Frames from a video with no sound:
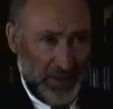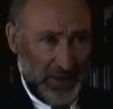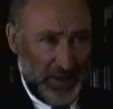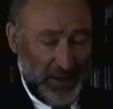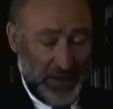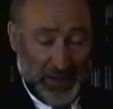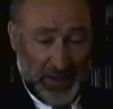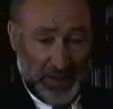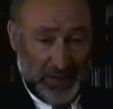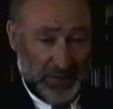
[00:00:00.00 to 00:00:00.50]

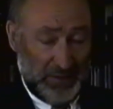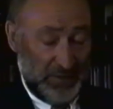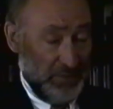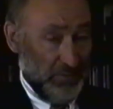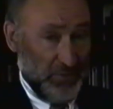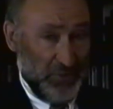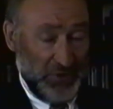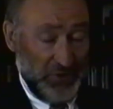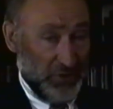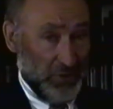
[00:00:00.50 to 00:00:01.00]
and
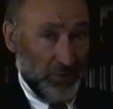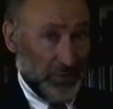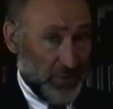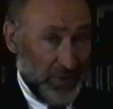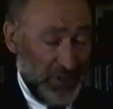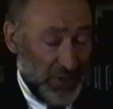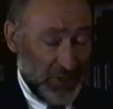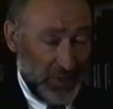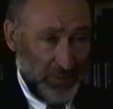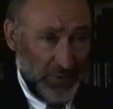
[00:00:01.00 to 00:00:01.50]

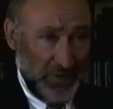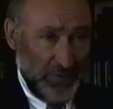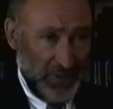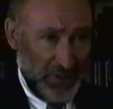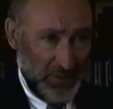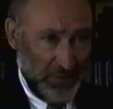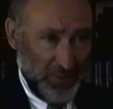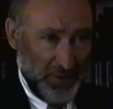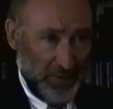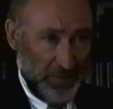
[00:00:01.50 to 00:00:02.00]
presumably should be
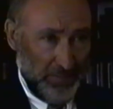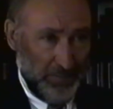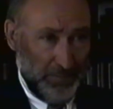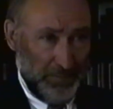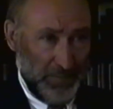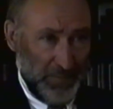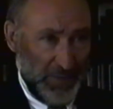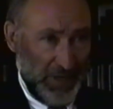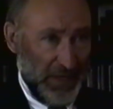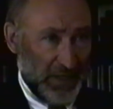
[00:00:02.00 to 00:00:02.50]
visible.
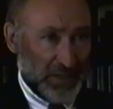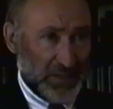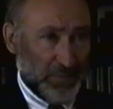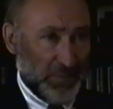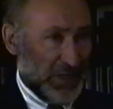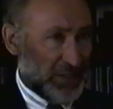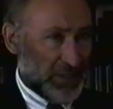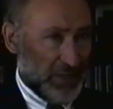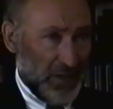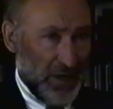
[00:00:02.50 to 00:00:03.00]
And it's
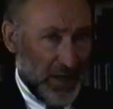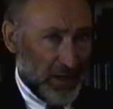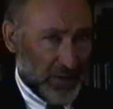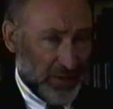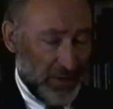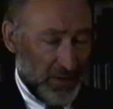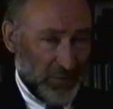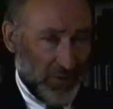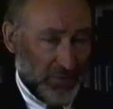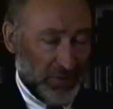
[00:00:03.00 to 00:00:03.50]
much
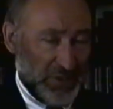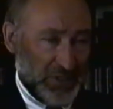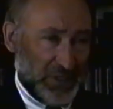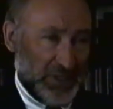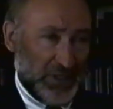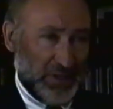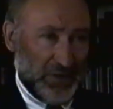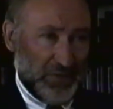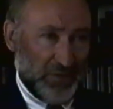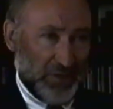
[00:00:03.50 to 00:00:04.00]
longer than what we
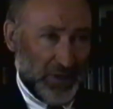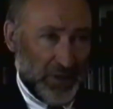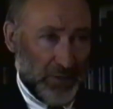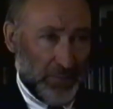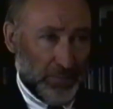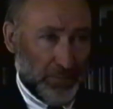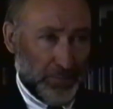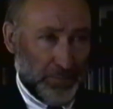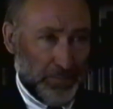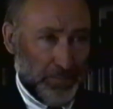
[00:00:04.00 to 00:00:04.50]
see in the
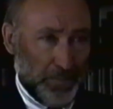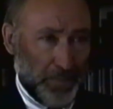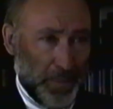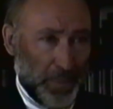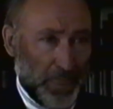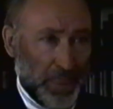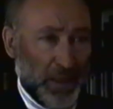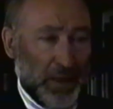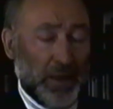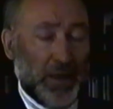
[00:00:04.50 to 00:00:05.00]
film.
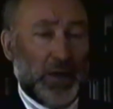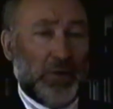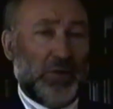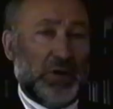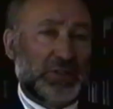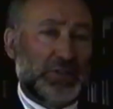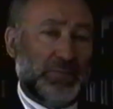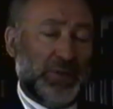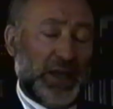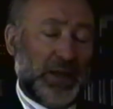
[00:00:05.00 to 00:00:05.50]

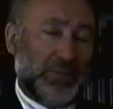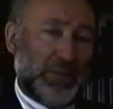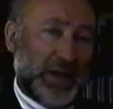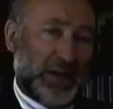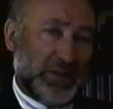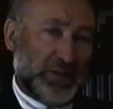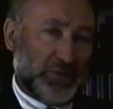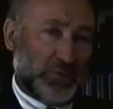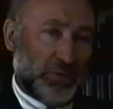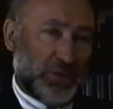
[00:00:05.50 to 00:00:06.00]
Well, to make
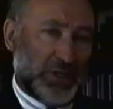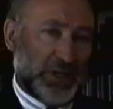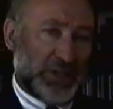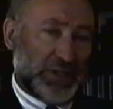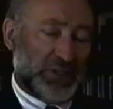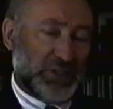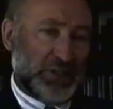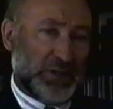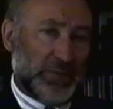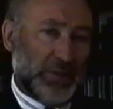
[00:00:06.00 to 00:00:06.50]
matters
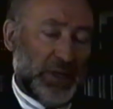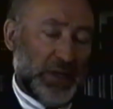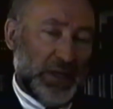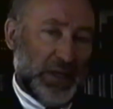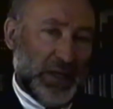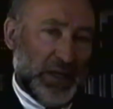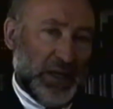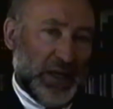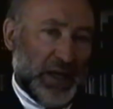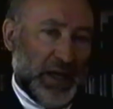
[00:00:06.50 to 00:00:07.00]
worse,
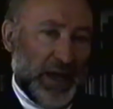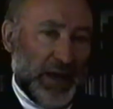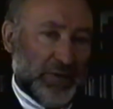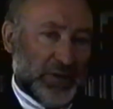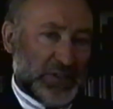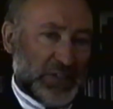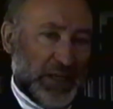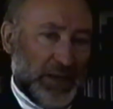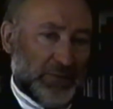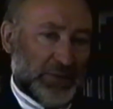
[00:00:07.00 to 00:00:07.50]
I
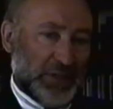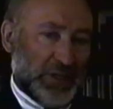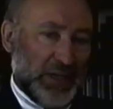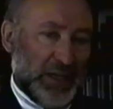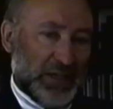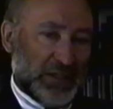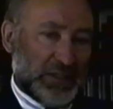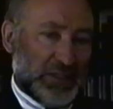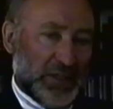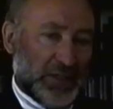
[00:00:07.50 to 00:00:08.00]
was able to
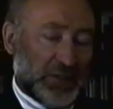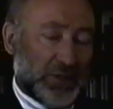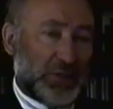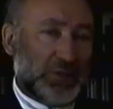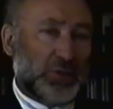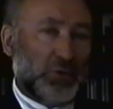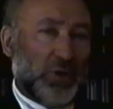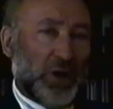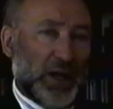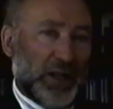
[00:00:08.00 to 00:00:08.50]
get
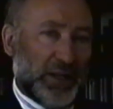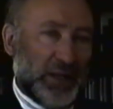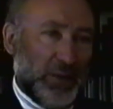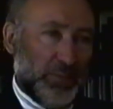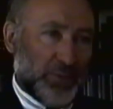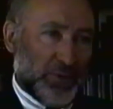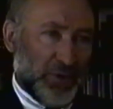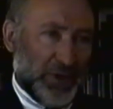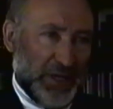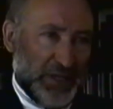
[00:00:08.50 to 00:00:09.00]
good quality
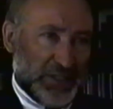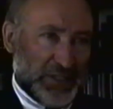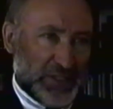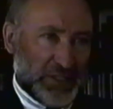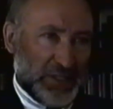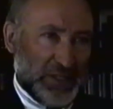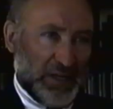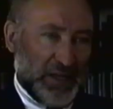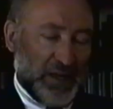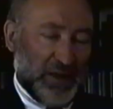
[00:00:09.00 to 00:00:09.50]

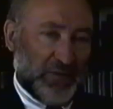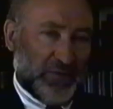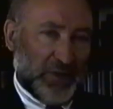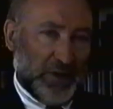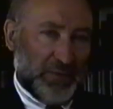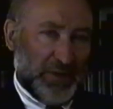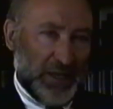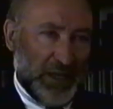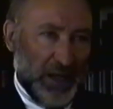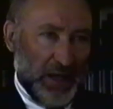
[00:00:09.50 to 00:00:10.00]
prints
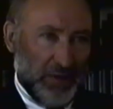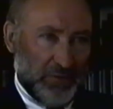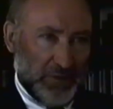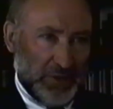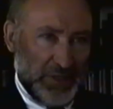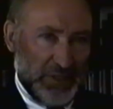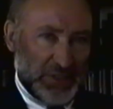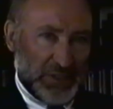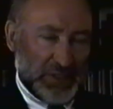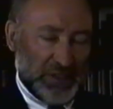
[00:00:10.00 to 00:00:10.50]
from the
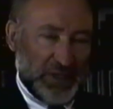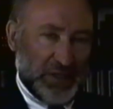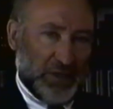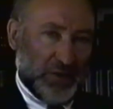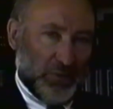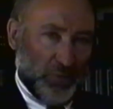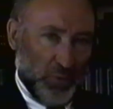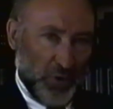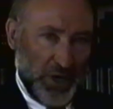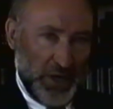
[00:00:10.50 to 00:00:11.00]
Alvarez
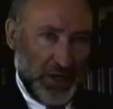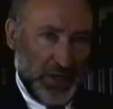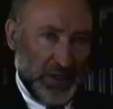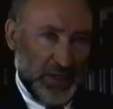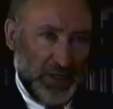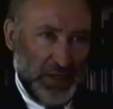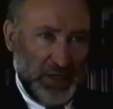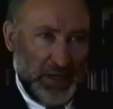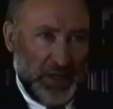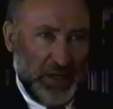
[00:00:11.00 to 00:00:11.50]
work.
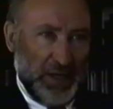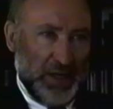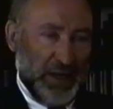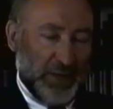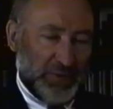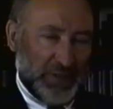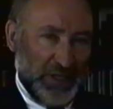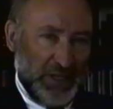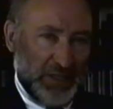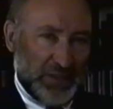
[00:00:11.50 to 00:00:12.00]
I
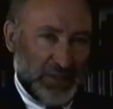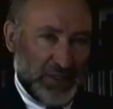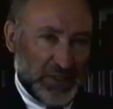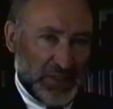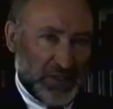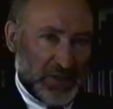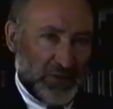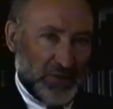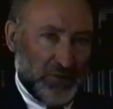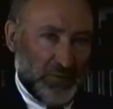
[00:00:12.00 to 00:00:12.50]
obtained
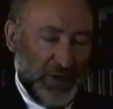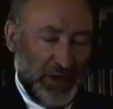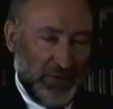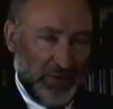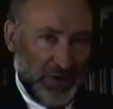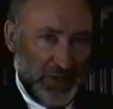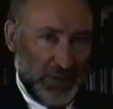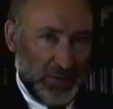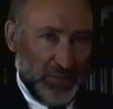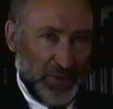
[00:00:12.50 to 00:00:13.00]
this through my
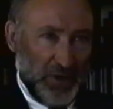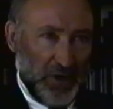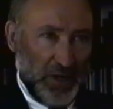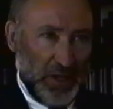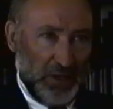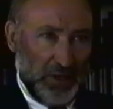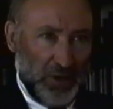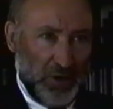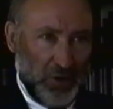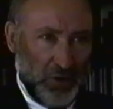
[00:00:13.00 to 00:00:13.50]
friend
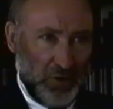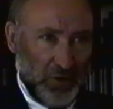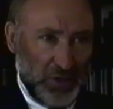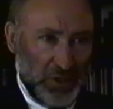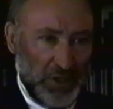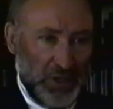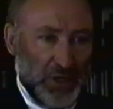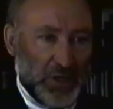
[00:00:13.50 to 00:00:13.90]
Paul Hoke,